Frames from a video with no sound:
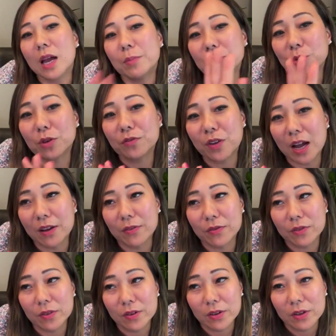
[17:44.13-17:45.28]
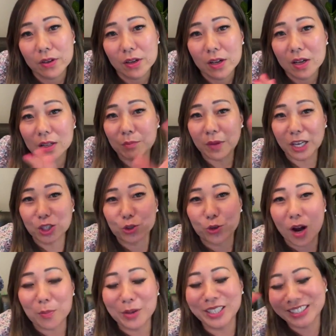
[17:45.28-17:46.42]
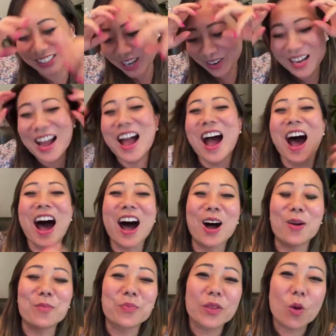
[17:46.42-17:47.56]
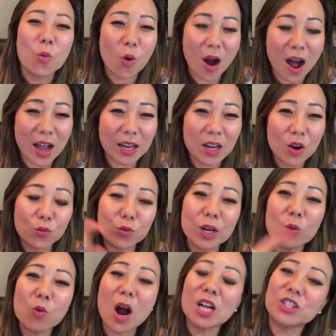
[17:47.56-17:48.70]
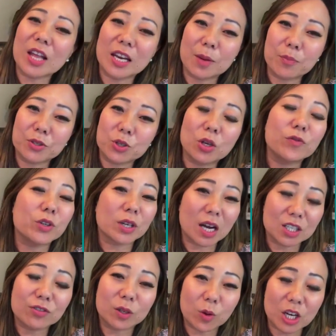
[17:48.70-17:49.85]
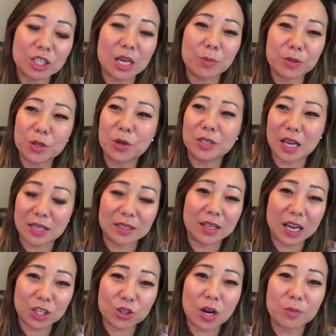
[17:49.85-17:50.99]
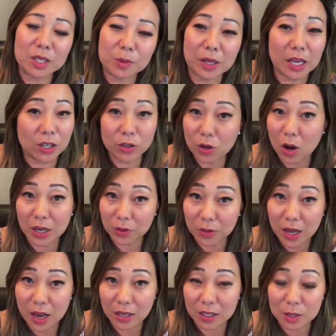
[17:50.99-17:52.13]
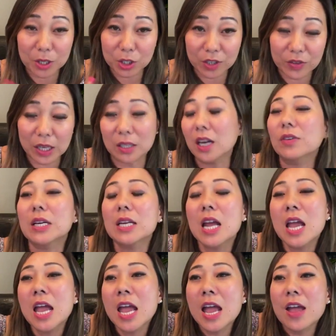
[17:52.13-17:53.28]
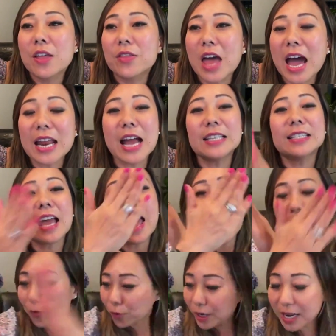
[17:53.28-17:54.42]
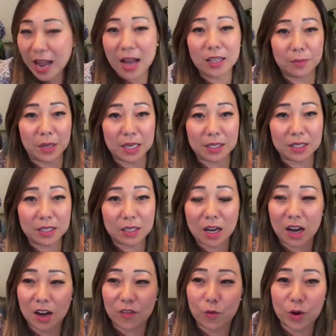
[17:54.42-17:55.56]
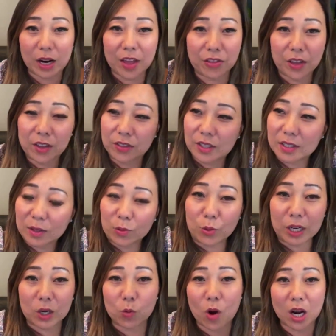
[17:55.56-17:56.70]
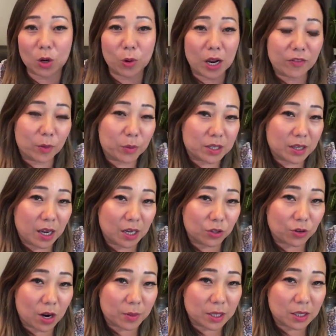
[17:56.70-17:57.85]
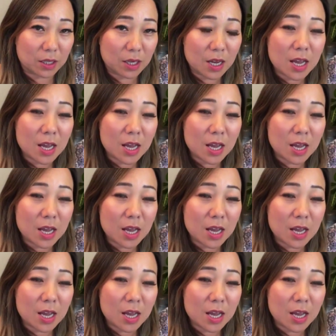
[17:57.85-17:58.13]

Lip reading: Episode 5. Mic drop. No. Why? Rewatch that episode. If you guys rewatch episodes as a K-drama is playing, I do that, especially if I love it. That has every element of what I think we could walk away from this K-drama.